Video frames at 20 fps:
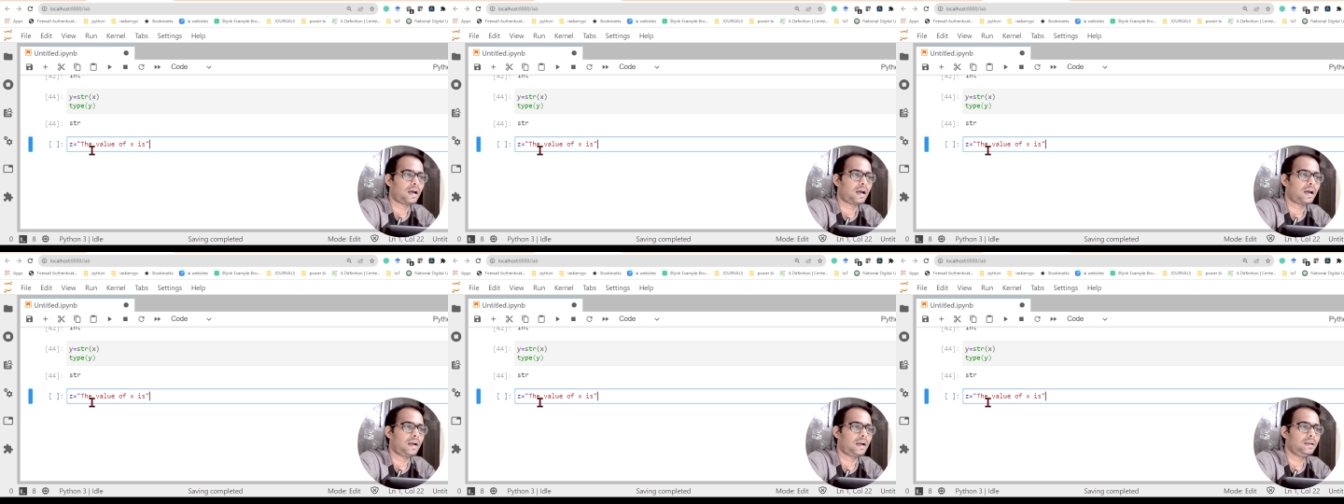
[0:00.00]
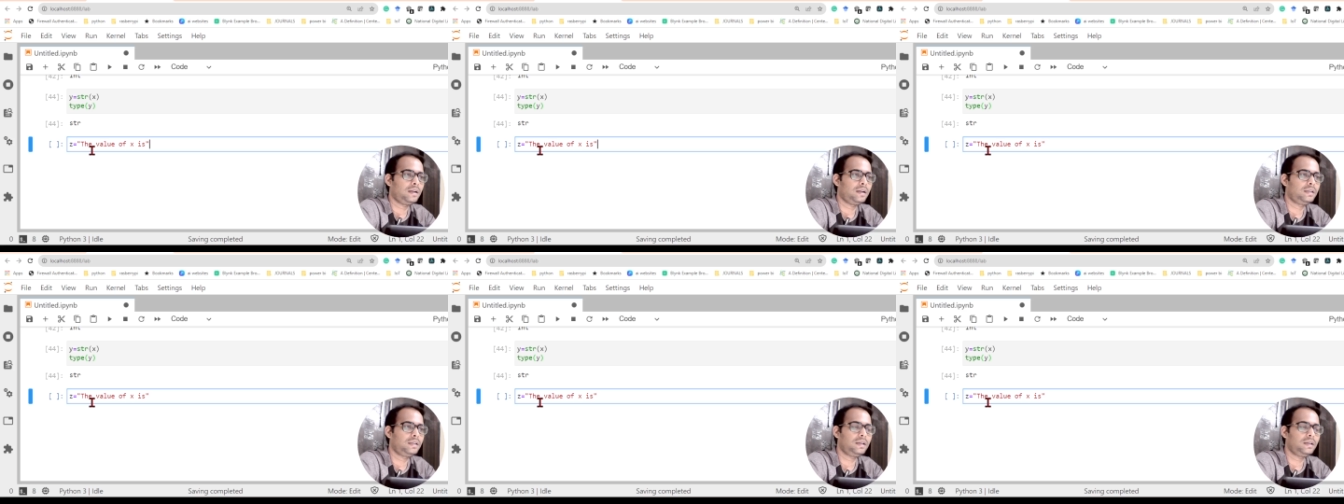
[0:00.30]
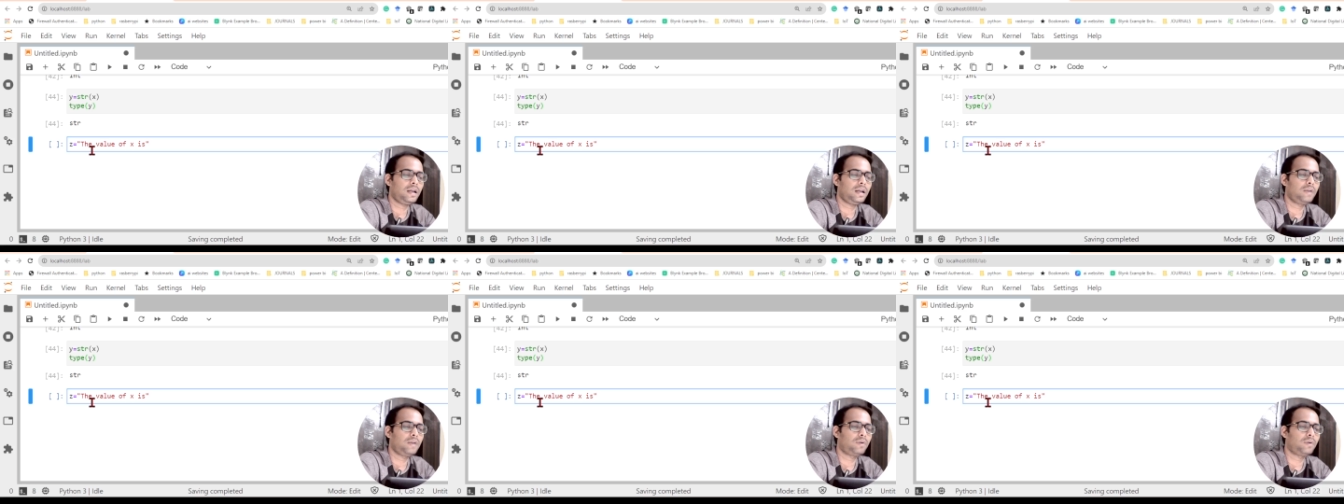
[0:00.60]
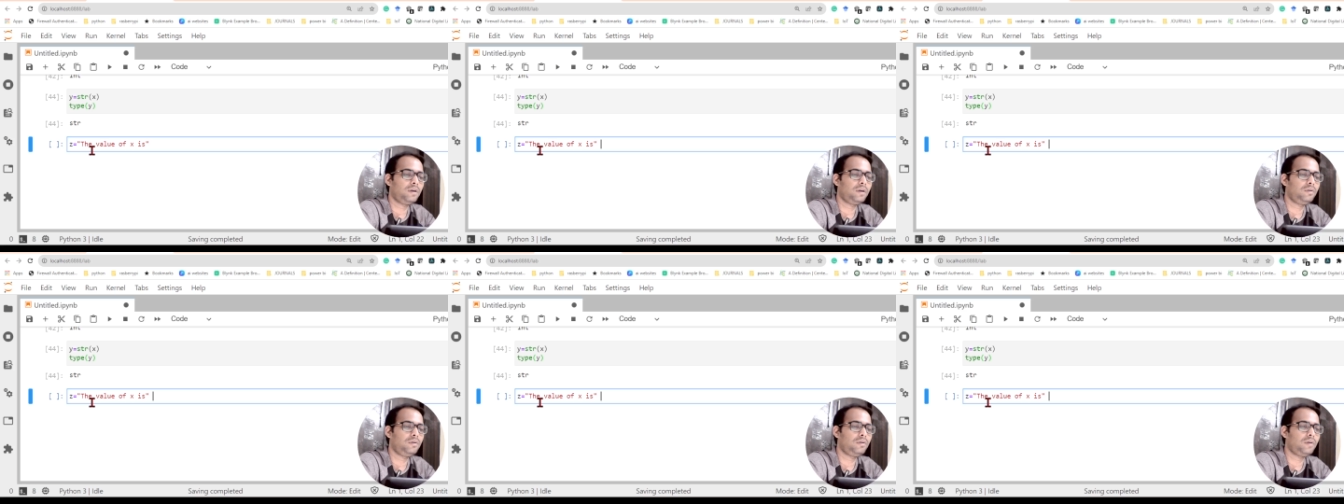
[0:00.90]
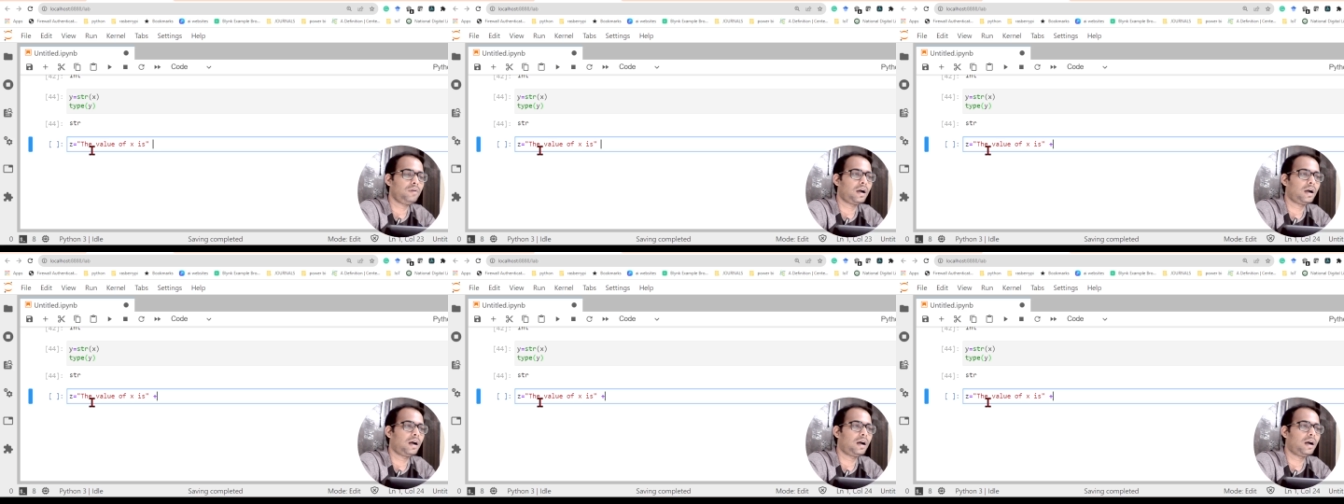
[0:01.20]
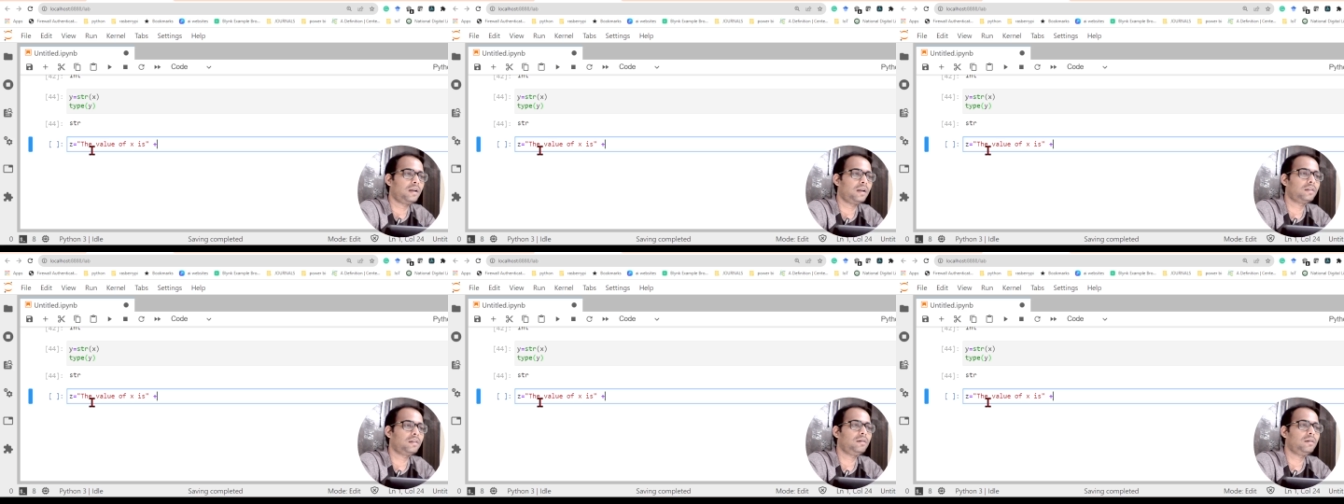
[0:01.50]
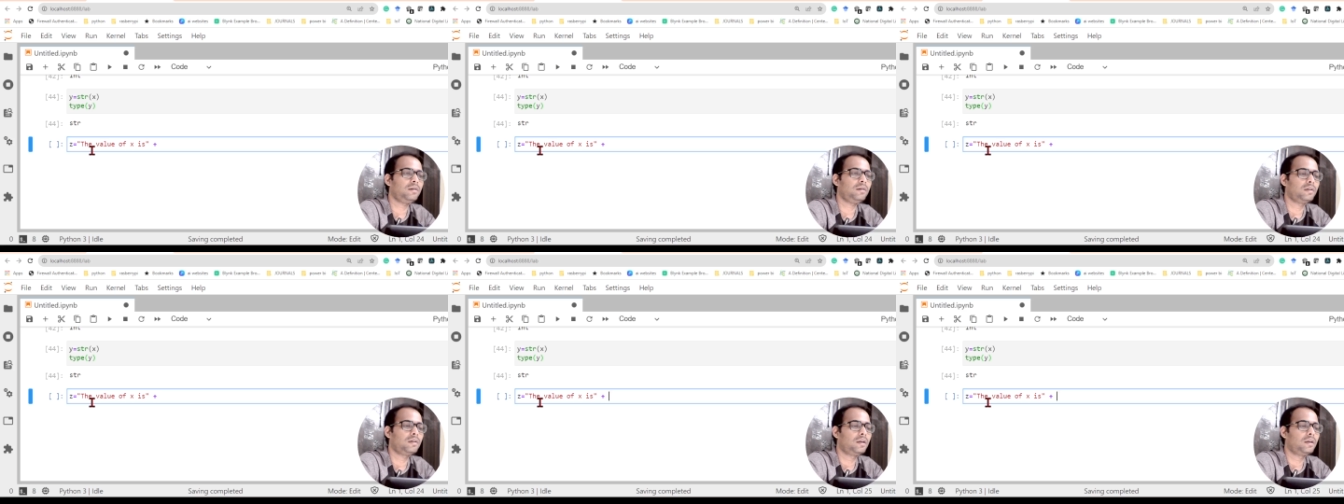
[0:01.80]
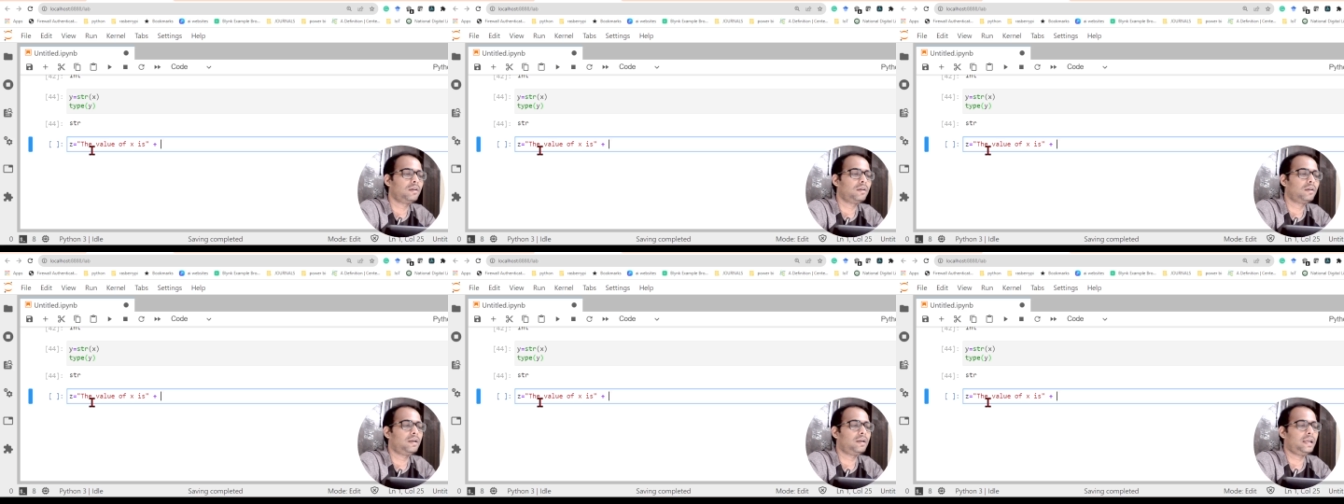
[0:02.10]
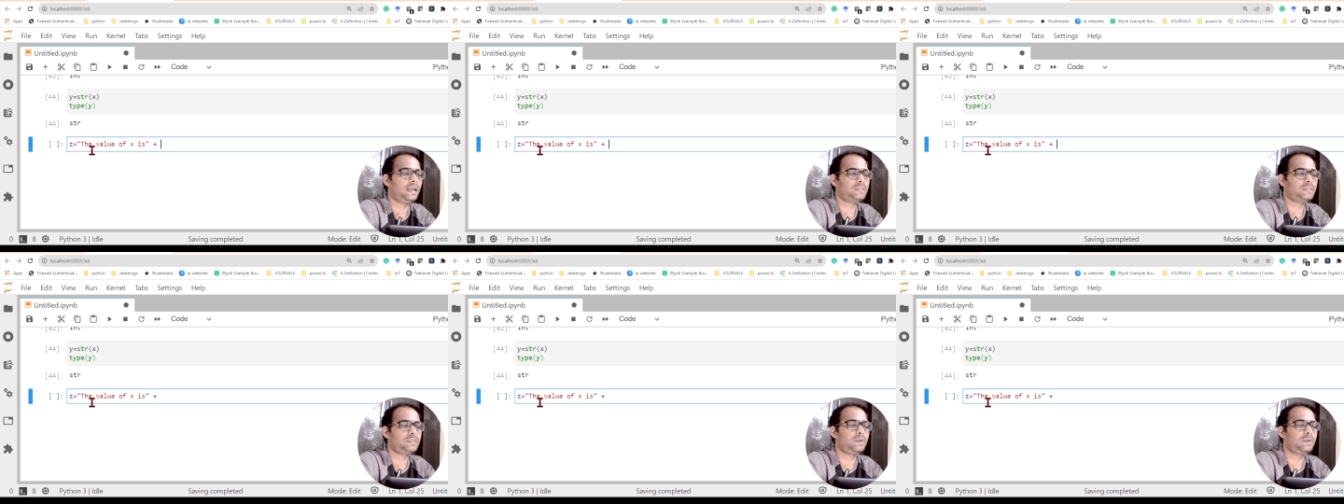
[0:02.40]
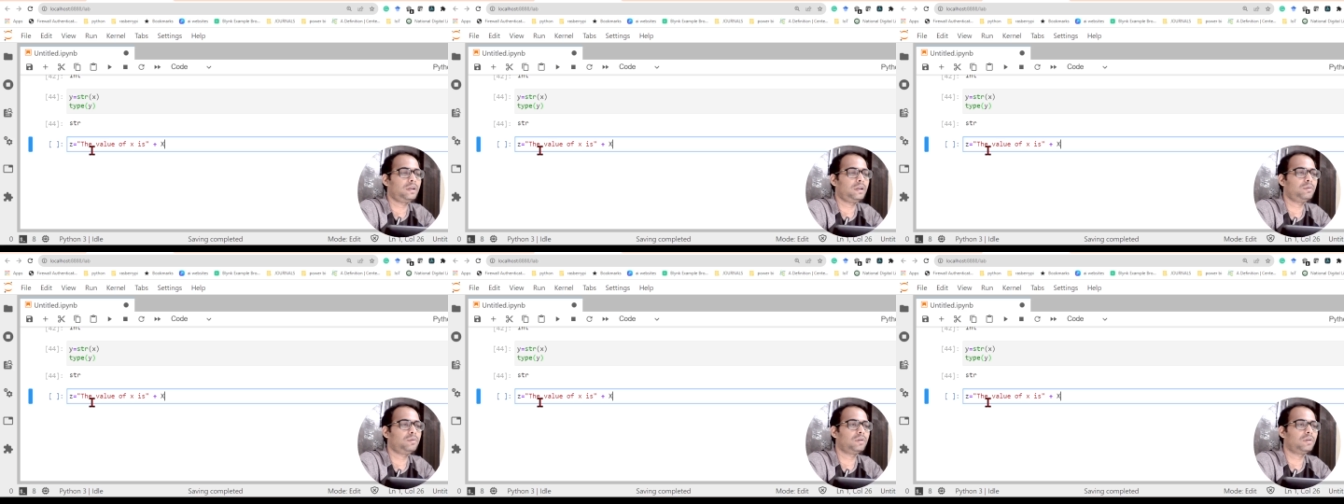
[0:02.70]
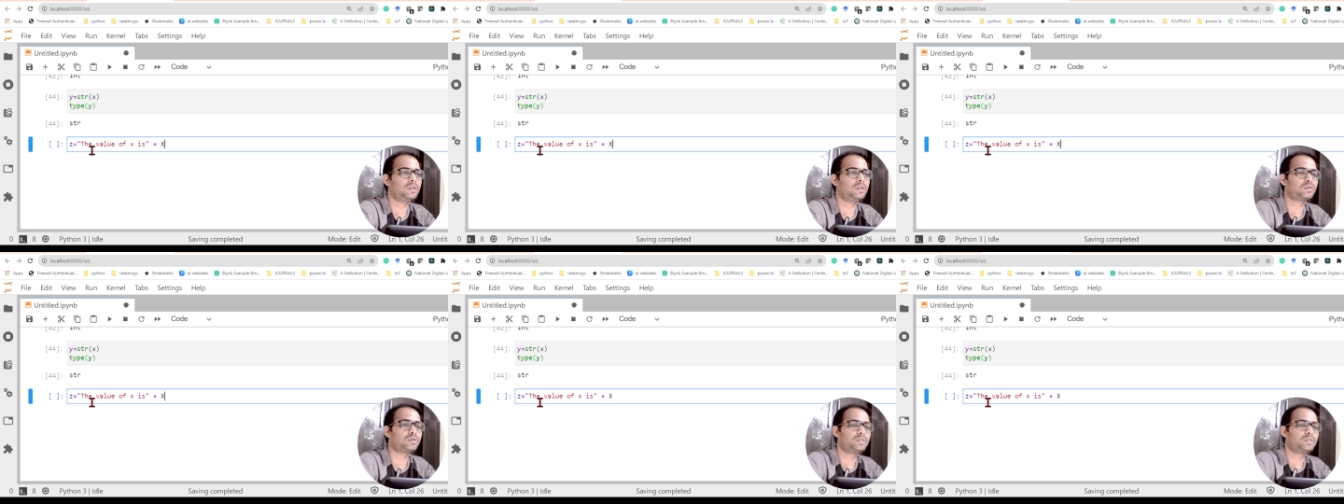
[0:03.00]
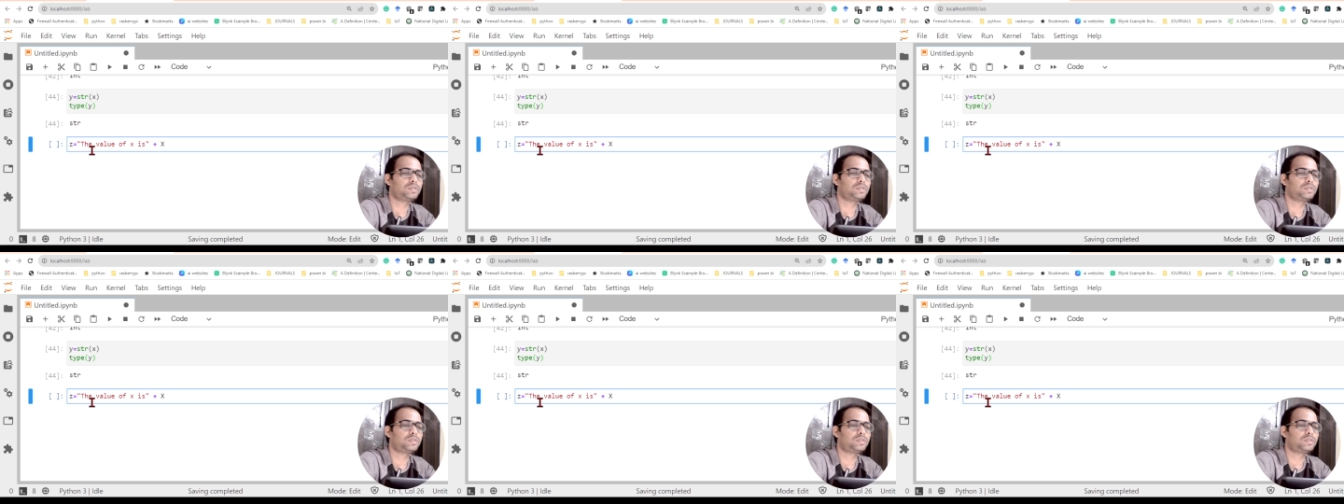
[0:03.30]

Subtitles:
and here I want to add the x variable also.